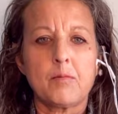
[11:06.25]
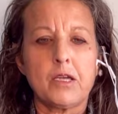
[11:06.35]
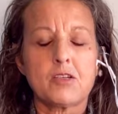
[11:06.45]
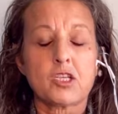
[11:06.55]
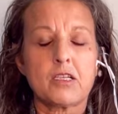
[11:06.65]

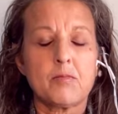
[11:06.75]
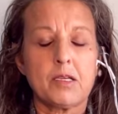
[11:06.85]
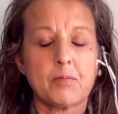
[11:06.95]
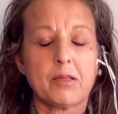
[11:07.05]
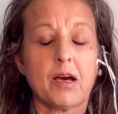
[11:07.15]
is going to be
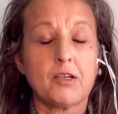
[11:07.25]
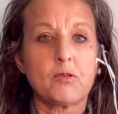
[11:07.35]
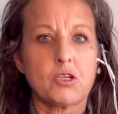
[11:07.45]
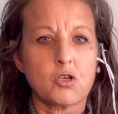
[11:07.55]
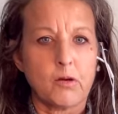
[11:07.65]
applied
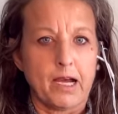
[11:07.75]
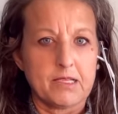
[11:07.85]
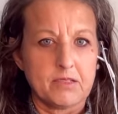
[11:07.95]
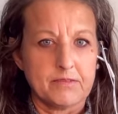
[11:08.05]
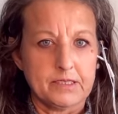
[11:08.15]

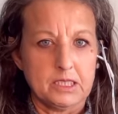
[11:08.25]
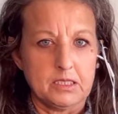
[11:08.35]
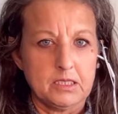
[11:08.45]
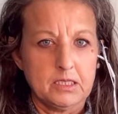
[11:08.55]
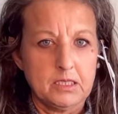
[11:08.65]
retroactively